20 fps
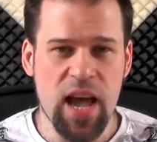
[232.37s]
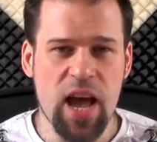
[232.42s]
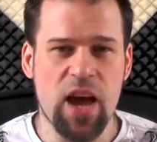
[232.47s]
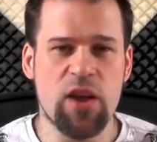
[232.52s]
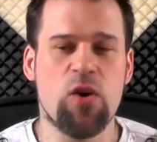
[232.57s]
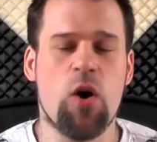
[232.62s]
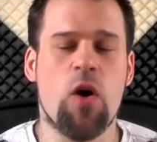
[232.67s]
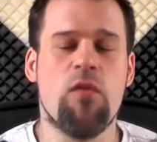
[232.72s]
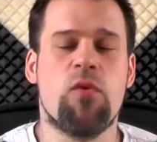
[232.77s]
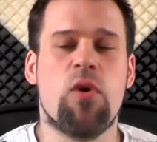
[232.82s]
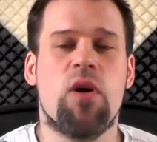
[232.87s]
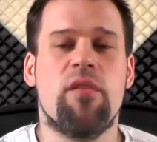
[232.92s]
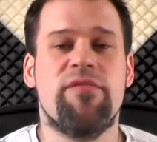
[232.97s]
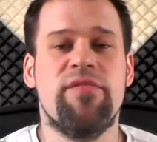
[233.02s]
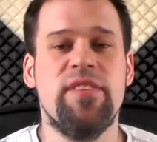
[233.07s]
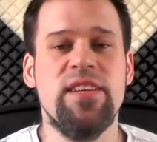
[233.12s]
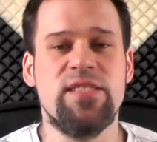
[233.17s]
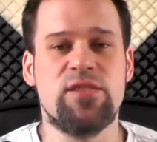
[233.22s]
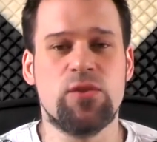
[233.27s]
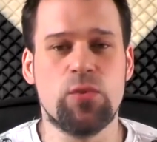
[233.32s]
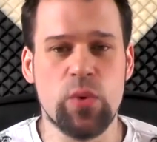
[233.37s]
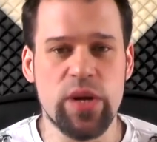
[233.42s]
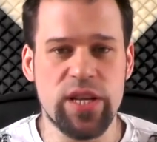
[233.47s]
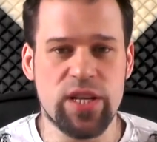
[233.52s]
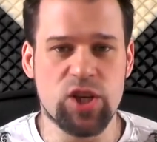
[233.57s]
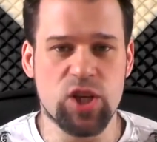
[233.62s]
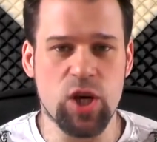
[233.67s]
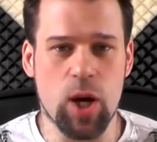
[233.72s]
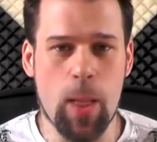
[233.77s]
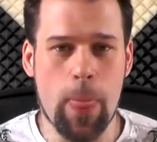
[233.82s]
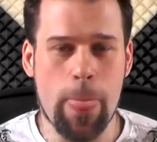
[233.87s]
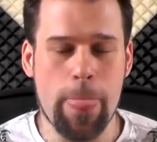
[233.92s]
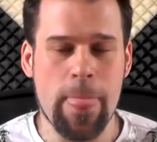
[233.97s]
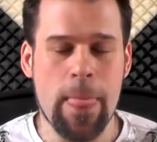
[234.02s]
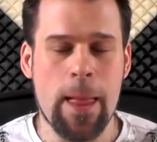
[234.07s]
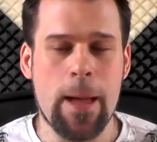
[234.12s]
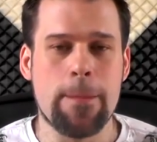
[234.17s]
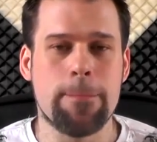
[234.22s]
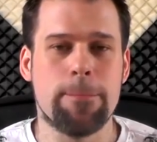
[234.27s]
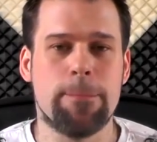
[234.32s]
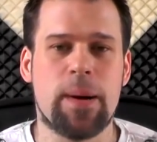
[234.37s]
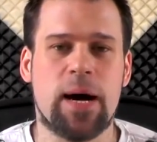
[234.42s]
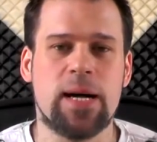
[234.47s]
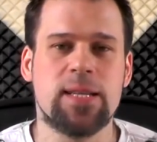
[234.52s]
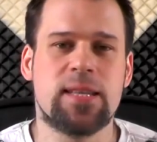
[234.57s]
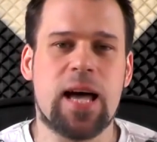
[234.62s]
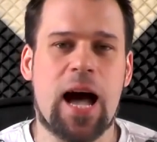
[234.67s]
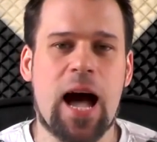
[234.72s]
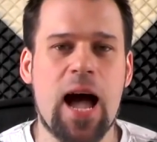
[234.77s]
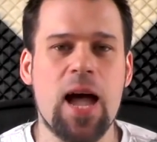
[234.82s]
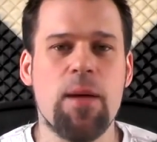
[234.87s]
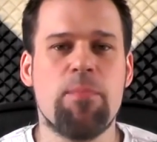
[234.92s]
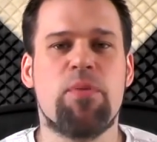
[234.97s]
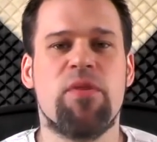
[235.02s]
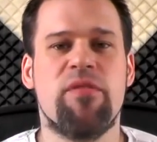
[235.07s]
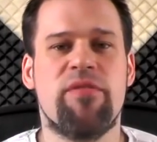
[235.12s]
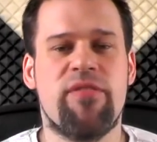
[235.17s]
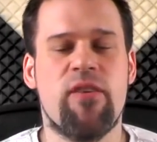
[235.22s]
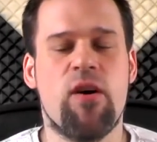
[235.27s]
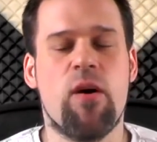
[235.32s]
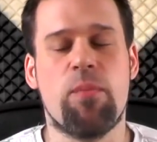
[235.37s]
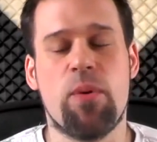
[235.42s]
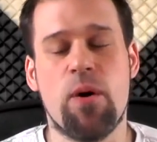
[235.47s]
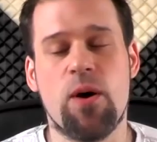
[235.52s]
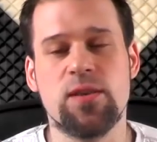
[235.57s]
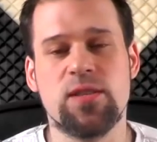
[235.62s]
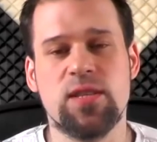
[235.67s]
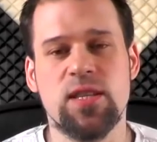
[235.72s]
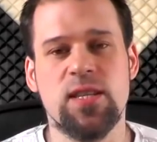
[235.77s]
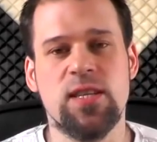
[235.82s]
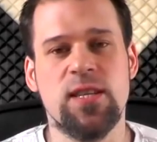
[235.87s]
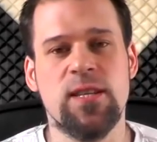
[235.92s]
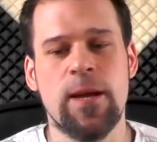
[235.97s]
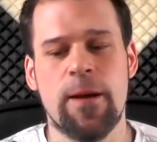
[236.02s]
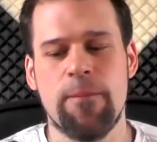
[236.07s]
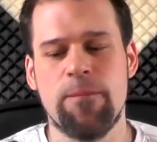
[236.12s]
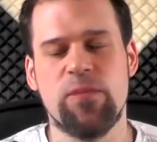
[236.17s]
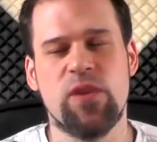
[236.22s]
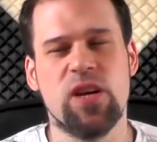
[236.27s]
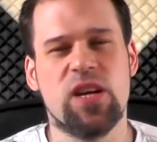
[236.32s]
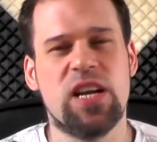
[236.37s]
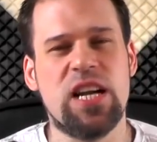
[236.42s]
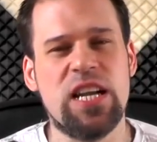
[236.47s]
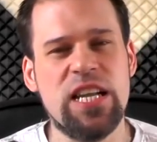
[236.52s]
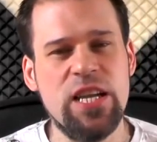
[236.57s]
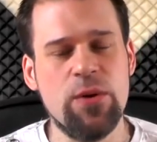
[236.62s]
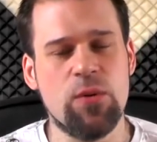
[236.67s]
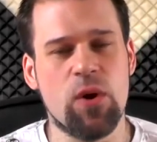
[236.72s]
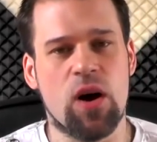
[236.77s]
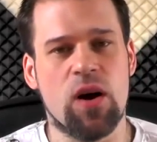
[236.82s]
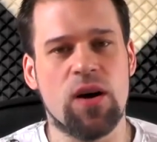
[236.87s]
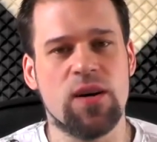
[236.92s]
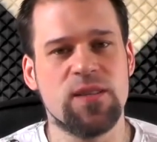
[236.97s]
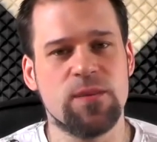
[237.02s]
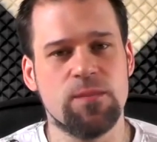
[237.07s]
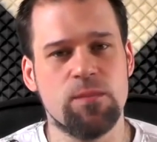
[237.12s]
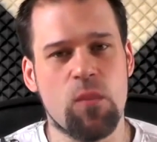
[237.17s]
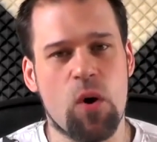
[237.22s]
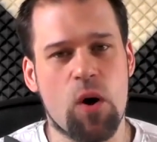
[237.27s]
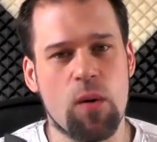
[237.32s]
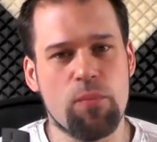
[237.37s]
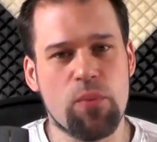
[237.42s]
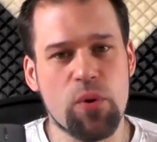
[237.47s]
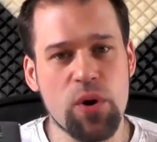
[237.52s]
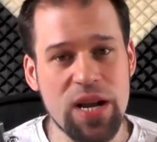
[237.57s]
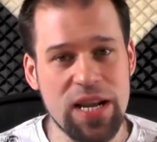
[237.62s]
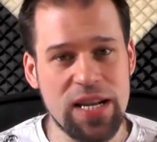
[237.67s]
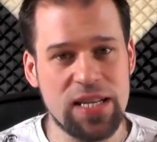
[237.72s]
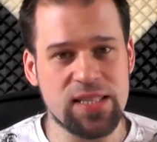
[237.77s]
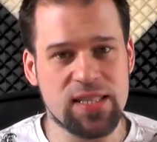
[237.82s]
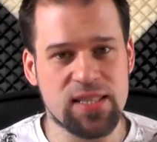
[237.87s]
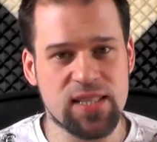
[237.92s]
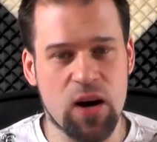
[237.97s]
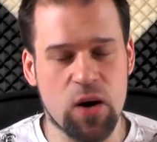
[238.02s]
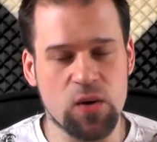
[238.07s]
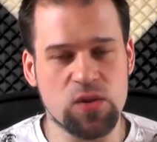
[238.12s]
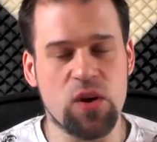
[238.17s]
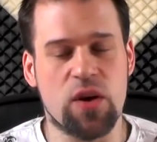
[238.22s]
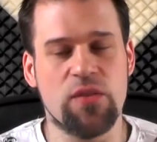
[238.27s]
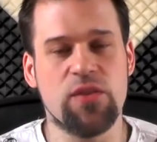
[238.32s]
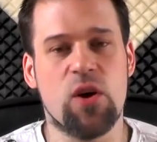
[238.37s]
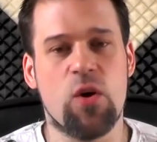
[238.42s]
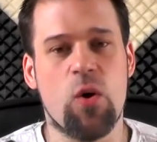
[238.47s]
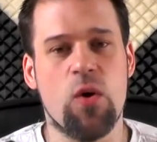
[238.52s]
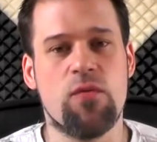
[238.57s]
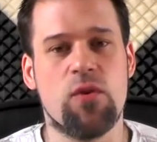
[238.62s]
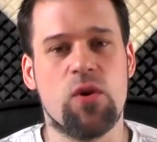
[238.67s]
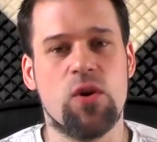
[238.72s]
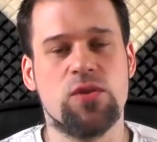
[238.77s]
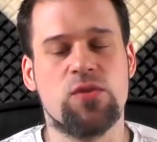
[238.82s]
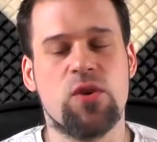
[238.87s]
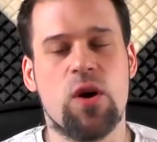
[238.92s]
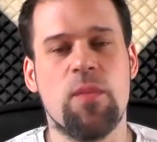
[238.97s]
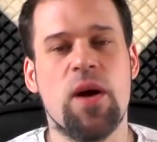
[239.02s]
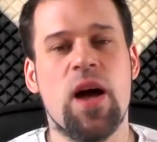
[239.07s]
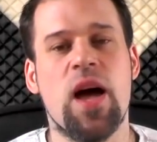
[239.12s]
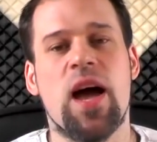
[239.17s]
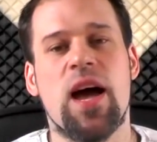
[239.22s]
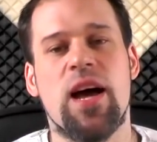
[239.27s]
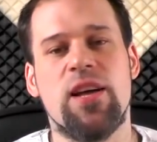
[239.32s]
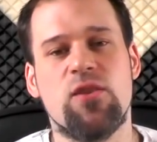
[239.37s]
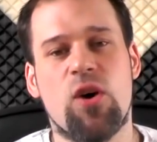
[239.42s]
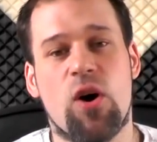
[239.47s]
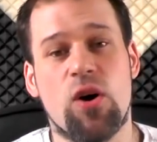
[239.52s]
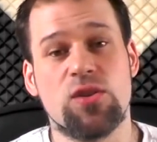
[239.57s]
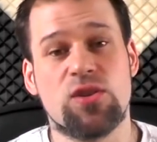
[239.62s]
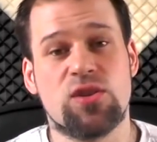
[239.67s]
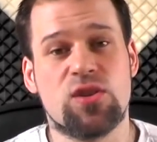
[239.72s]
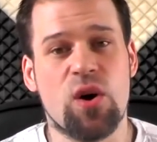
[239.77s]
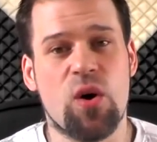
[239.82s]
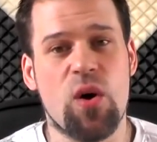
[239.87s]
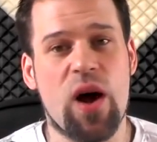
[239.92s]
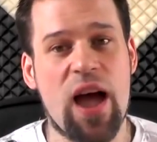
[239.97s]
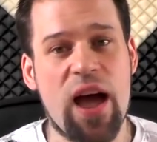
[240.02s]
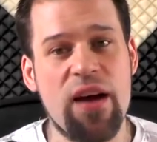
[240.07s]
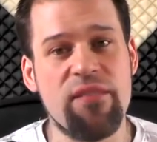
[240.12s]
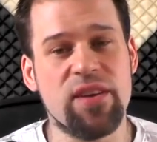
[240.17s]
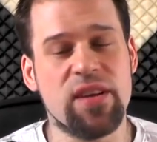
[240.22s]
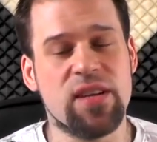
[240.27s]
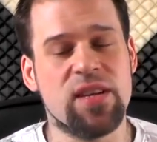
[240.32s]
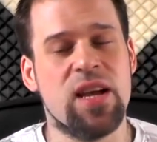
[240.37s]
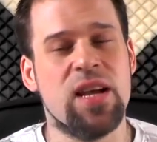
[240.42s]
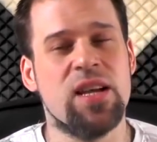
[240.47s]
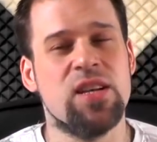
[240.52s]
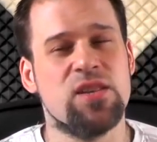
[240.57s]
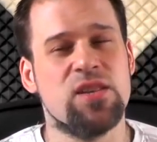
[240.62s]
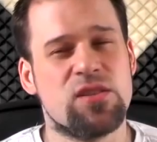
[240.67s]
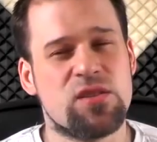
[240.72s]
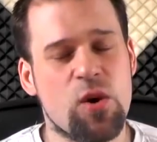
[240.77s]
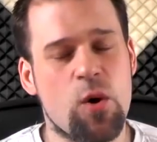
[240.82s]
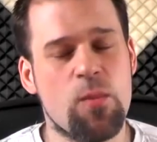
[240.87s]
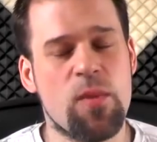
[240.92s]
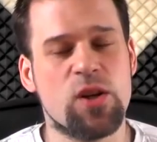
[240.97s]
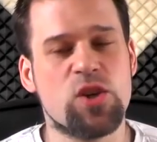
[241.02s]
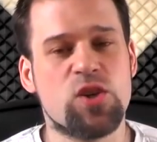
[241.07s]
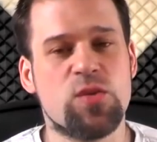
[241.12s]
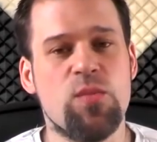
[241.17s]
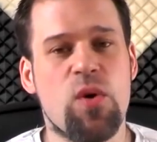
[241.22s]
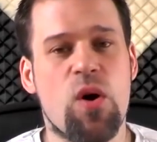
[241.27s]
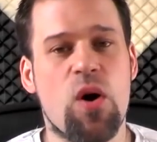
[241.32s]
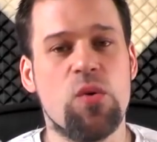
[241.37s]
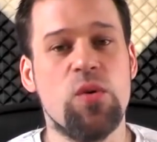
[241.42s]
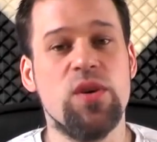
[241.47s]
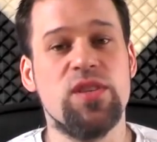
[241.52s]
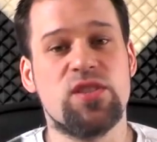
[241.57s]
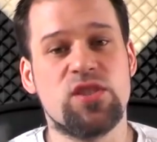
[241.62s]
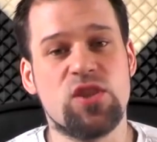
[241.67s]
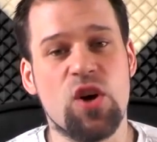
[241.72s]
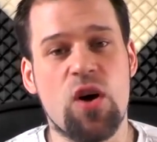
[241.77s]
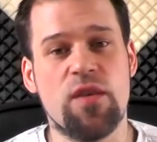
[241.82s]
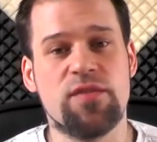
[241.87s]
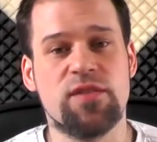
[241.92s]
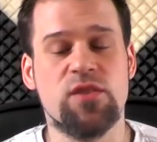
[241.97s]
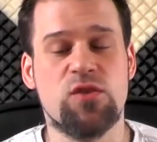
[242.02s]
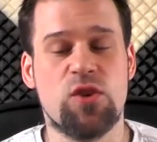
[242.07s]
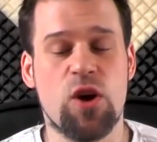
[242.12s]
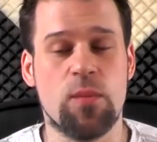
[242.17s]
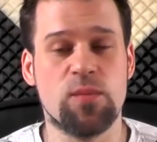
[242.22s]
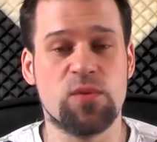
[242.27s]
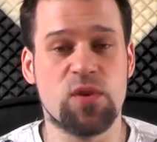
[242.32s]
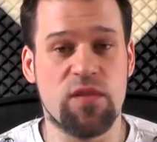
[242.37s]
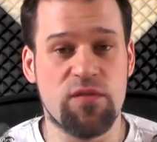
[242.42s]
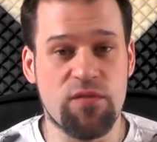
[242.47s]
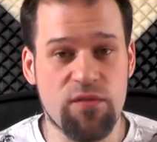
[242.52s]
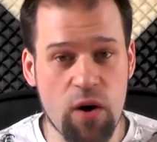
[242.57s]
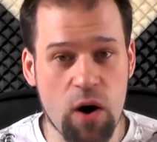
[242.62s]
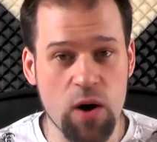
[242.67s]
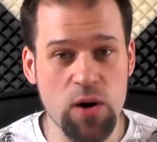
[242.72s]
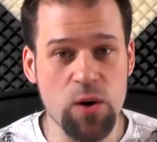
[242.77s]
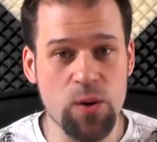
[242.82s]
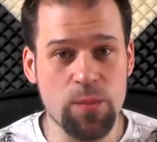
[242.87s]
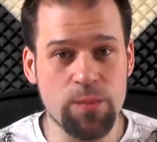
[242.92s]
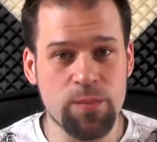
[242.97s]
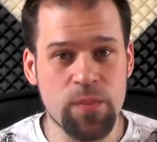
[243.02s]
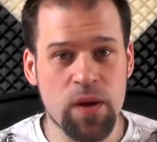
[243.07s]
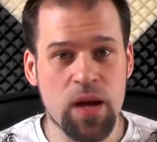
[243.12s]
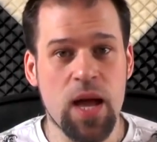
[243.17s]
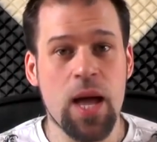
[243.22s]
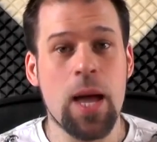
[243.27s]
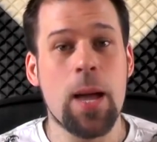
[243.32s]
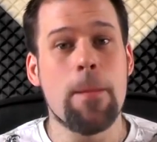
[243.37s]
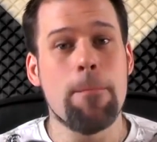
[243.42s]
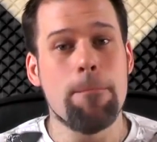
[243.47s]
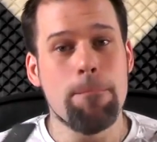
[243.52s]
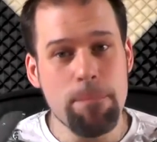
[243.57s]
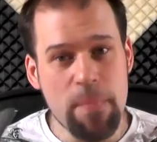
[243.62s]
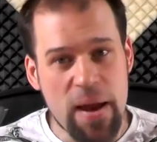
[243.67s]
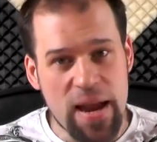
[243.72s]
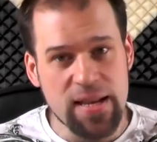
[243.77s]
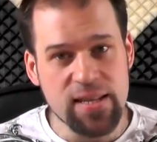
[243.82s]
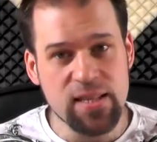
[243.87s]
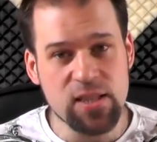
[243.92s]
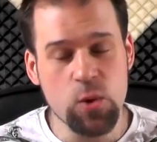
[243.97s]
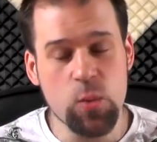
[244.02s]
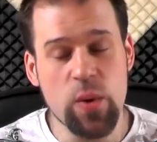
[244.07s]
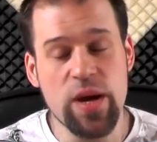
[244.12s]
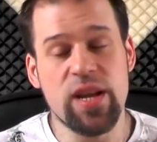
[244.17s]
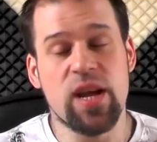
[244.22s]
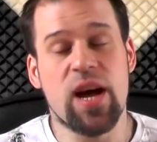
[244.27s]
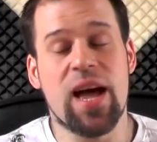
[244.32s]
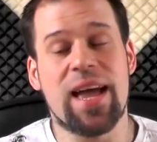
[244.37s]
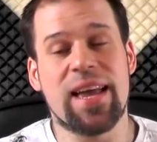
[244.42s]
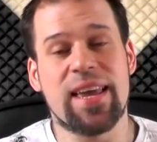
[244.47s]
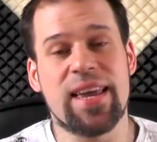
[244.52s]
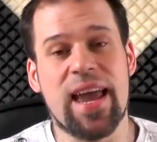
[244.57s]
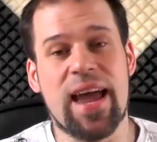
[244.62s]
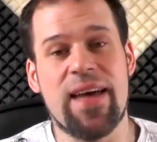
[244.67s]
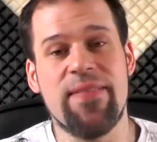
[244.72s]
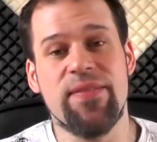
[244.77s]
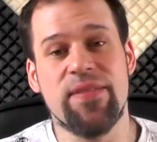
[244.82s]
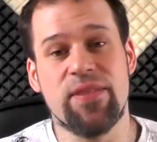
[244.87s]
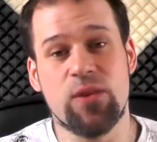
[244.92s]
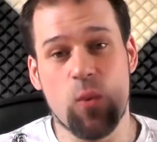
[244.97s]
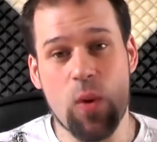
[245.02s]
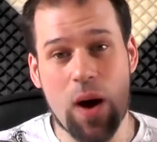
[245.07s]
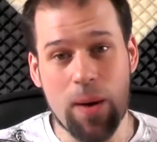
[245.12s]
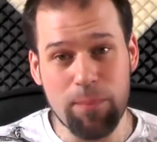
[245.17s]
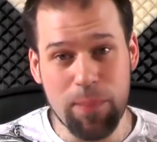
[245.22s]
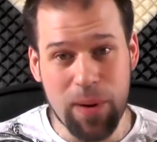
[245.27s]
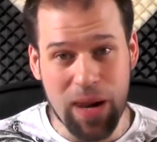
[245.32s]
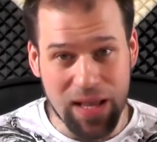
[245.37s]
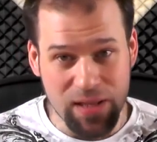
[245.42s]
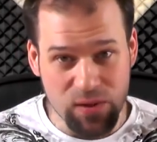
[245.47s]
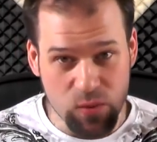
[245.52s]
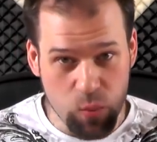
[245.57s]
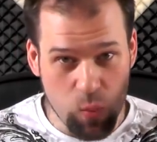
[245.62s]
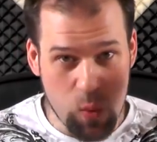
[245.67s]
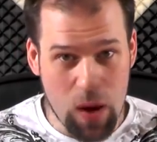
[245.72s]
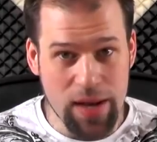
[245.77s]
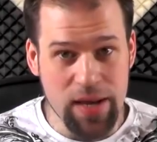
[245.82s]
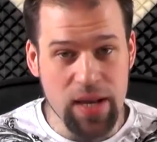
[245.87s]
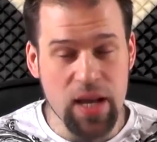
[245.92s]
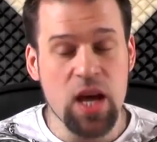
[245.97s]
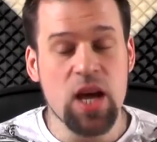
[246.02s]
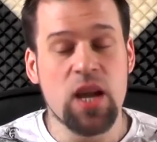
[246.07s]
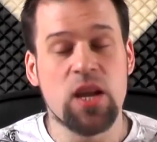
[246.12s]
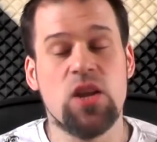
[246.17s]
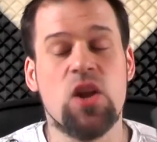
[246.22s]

and overall feels richer but I prefer personally the clearer, more brilliant sound on the overall term, and also having so much more reserves in terms of volume makes the winner again the one plus one.